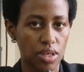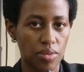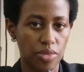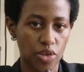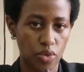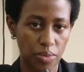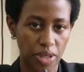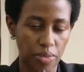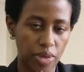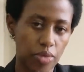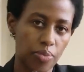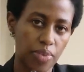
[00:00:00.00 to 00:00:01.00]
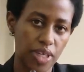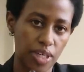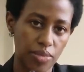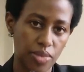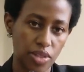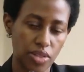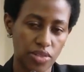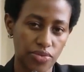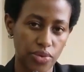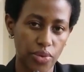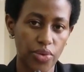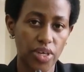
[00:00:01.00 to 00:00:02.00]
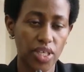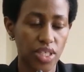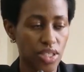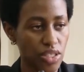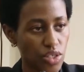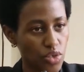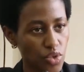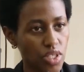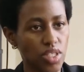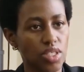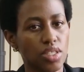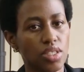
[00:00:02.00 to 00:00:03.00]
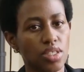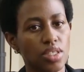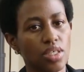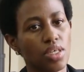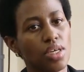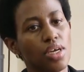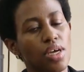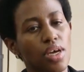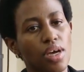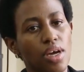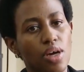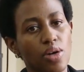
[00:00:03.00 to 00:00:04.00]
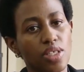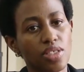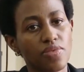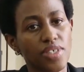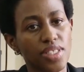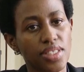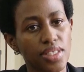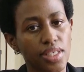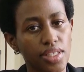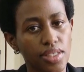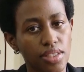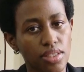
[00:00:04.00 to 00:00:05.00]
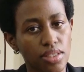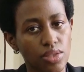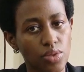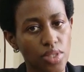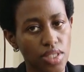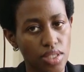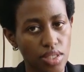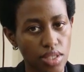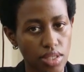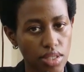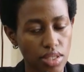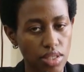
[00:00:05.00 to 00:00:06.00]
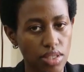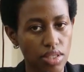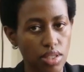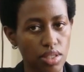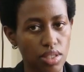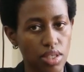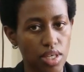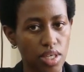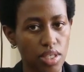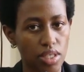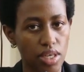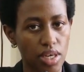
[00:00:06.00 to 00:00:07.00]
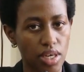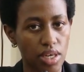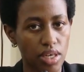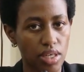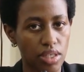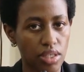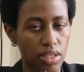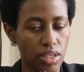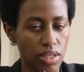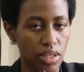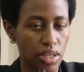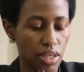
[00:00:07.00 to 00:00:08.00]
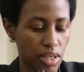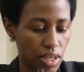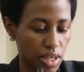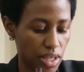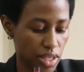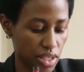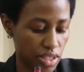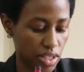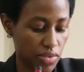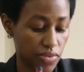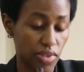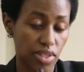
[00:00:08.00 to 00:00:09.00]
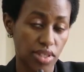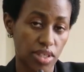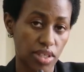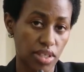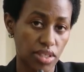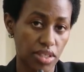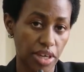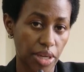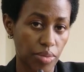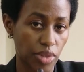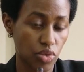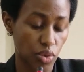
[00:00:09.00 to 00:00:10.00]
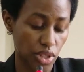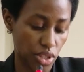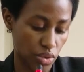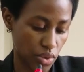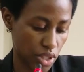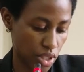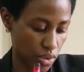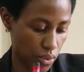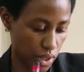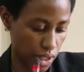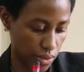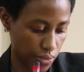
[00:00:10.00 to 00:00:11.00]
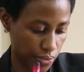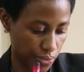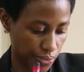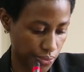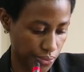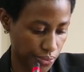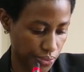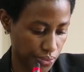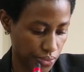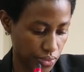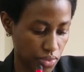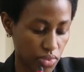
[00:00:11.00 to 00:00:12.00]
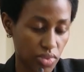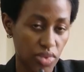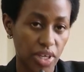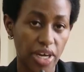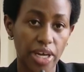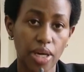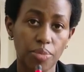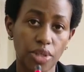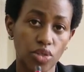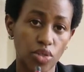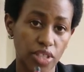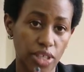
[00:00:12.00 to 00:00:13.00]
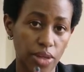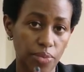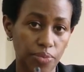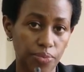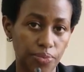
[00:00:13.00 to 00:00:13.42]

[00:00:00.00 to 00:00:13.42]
I'm the Woman Member of Parliament for Rakai District. I was first elected in 2016 and elected for the second time in 2021. I am a daughter,